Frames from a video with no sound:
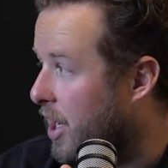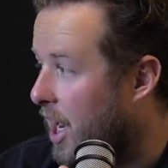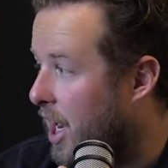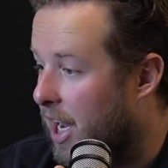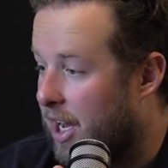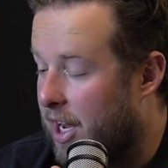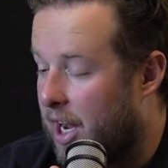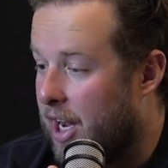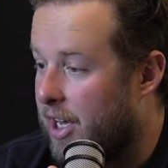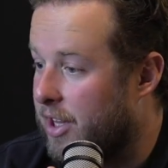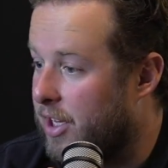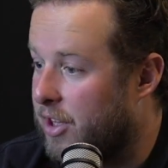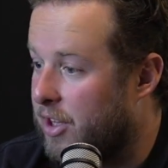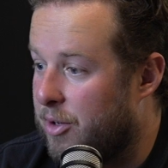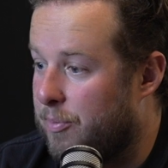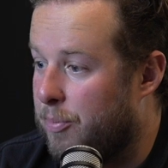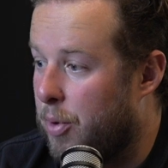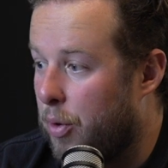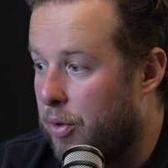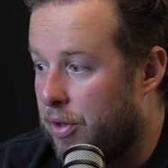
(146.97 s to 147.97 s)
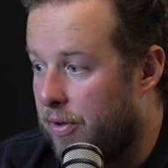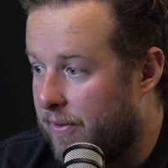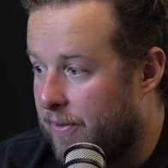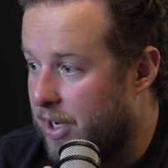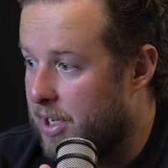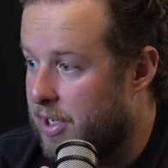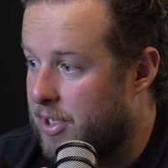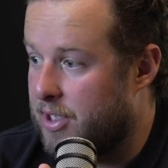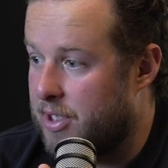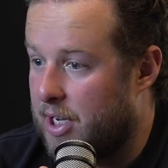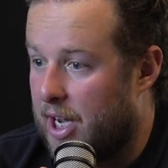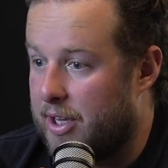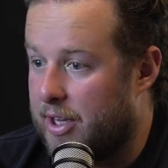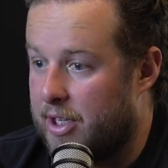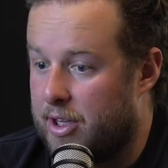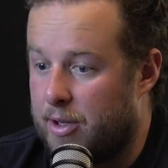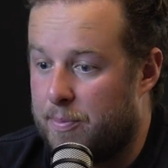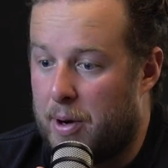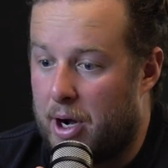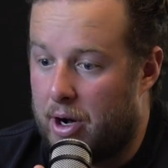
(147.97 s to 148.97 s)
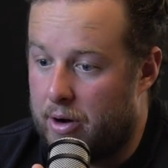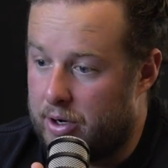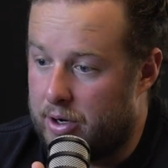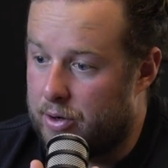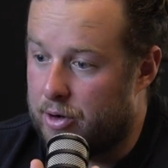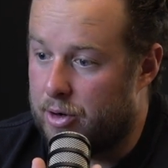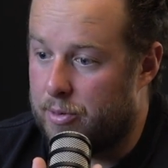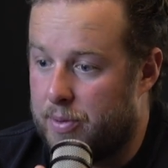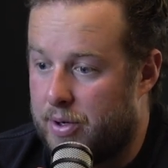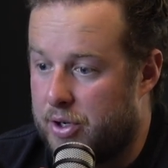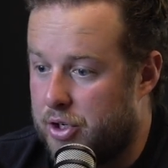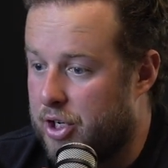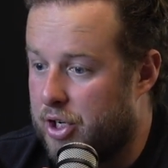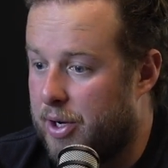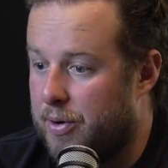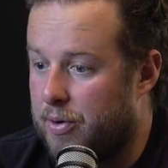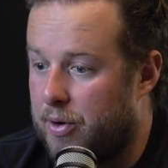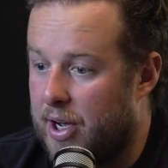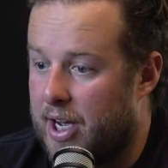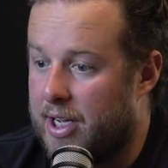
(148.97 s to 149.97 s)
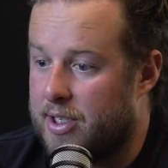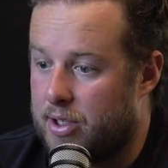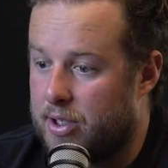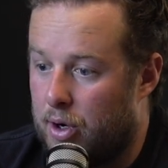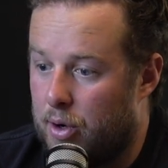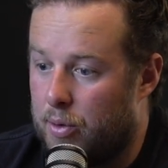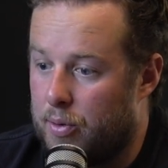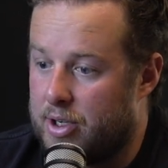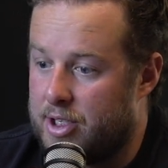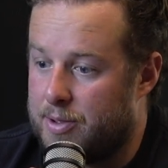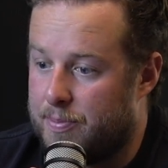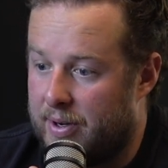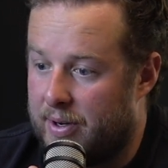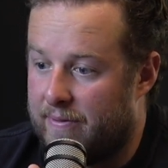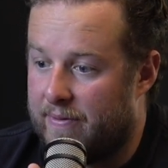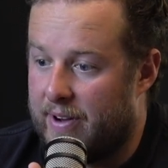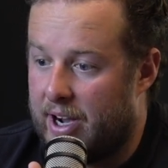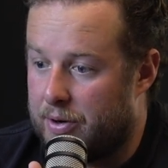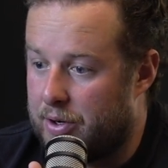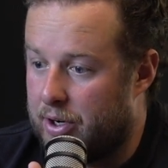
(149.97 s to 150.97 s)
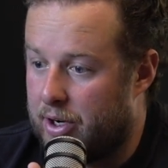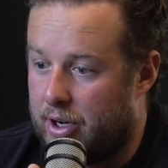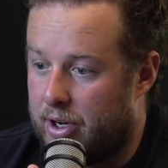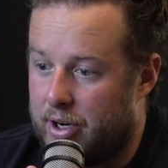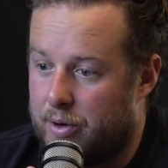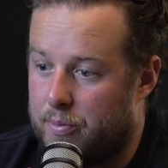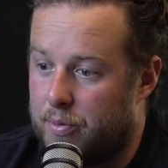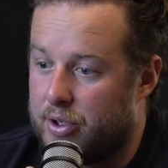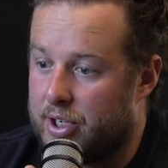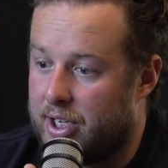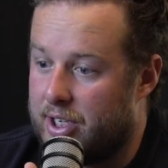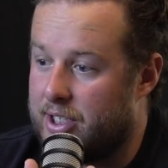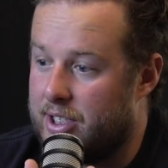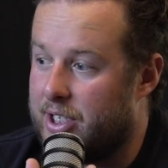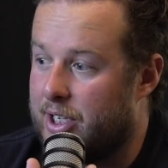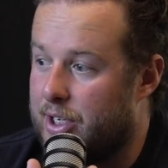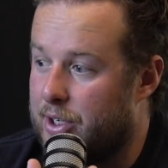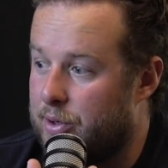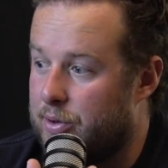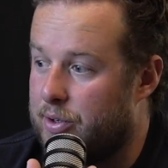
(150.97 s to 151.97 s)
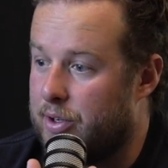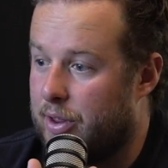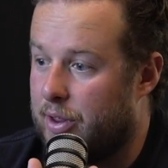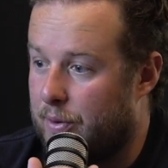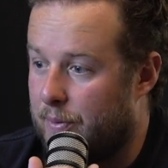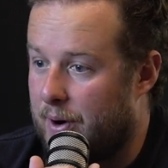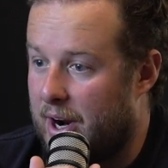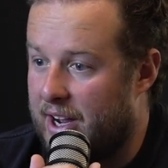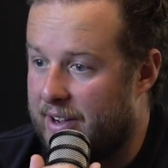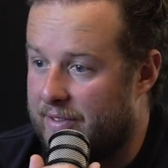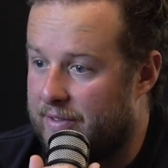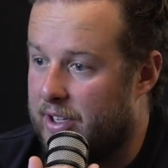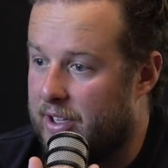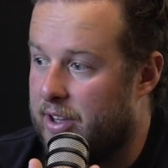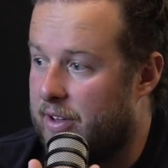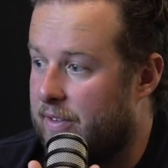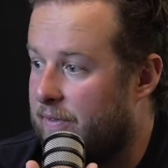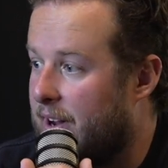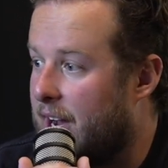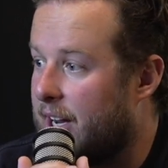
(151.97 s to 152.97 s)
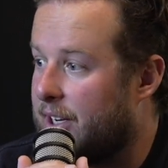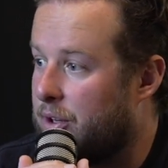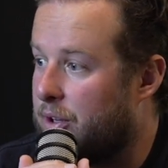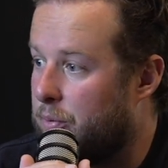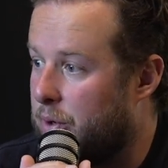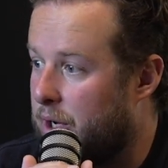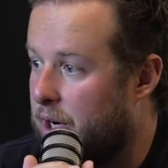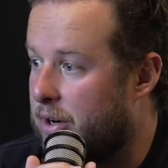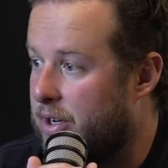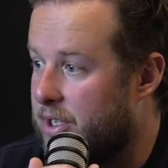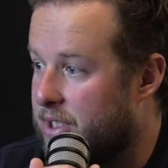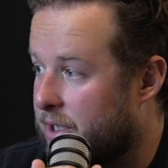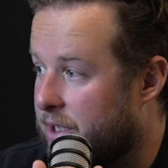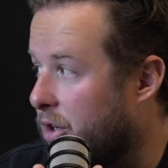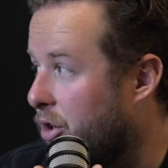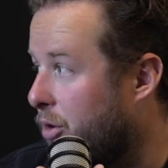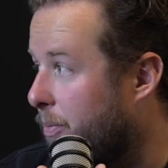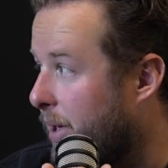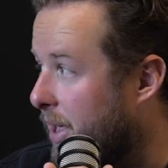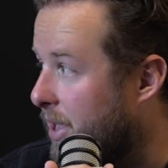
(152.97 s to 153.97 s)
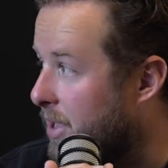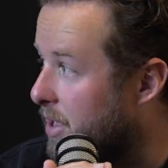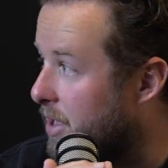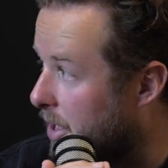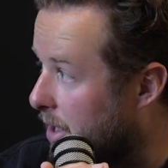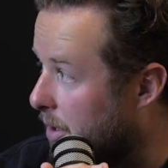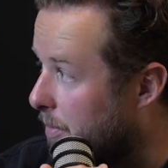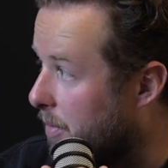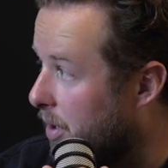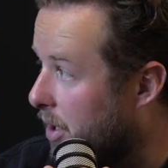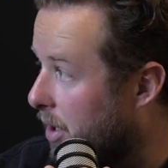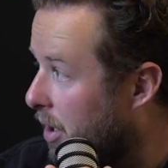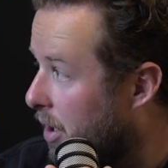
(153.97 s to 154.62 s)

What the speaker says: I think that both of us, I think the Perry Group in general has always been founded on and will continue to thrive in the fact that we are a skill-based team.